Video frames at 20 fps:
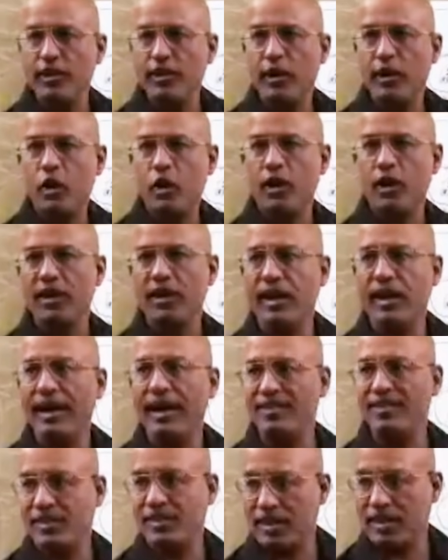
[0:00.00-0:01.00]
or
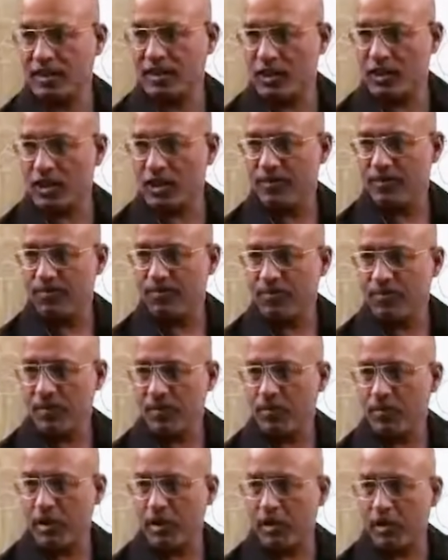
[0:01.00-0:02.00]
enhancer region
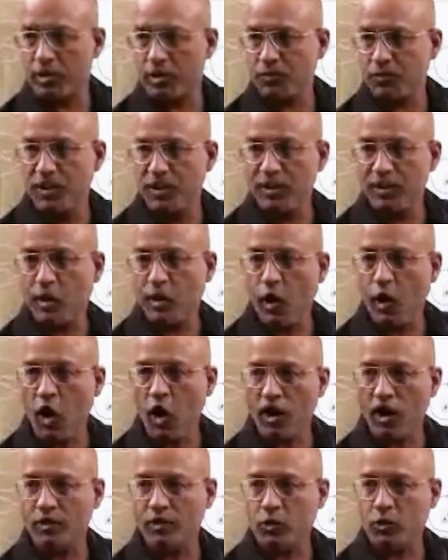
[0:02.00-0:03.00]
because if this
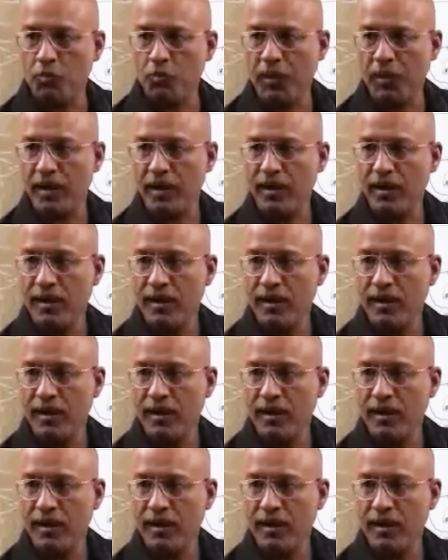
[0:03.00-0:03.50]
lock is open,